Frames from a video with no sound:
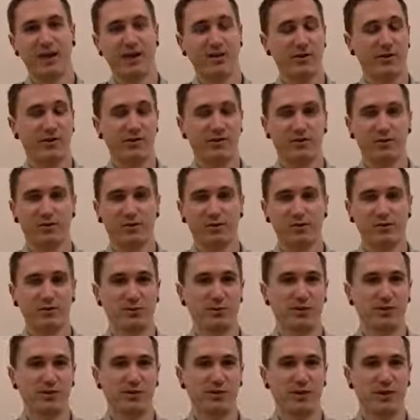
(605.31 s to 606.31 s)
those two
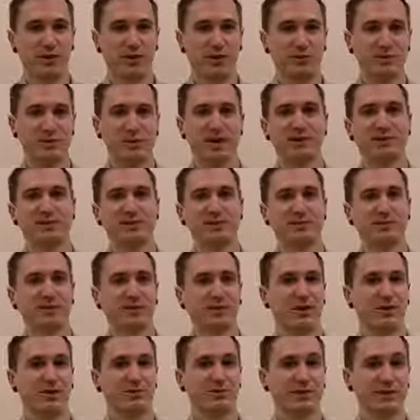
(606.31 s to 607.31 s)
objectives
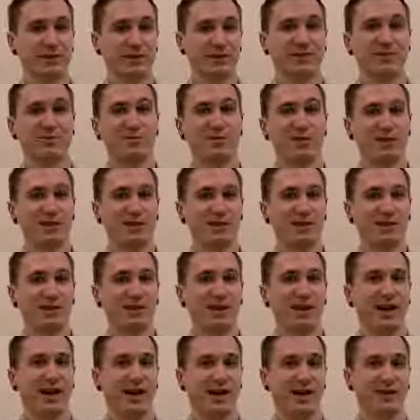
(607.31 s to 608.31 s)
of
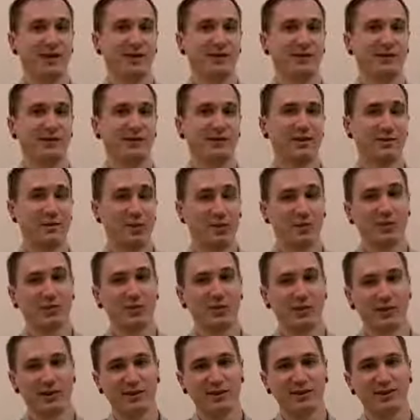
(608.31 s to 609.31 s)
accessibility and
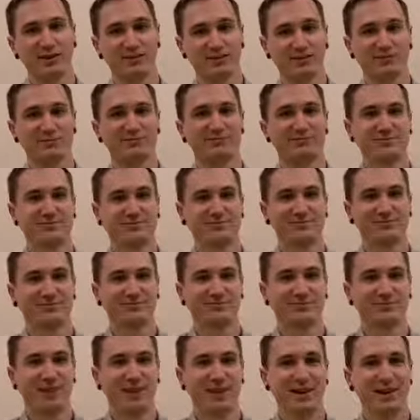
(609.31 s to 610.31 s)
applicability.
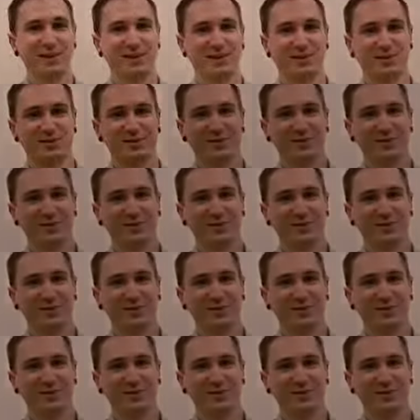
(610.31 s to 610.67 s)
Thank you.